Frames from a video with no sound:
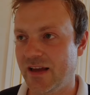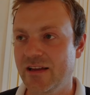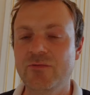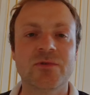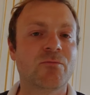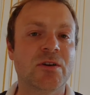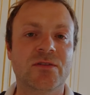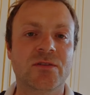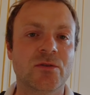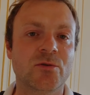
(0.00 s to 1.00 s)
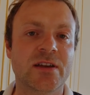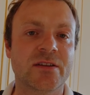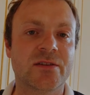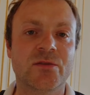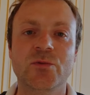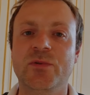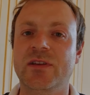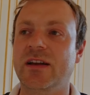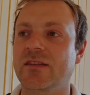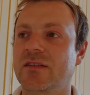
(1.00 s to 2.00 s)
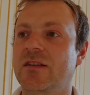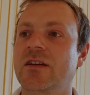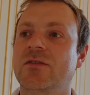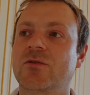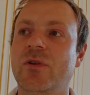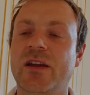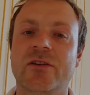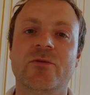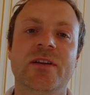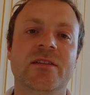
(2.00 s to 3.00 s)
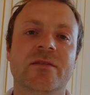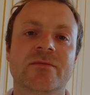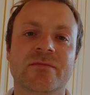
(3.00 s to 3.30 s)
And it was looking super nice. So we reglue it.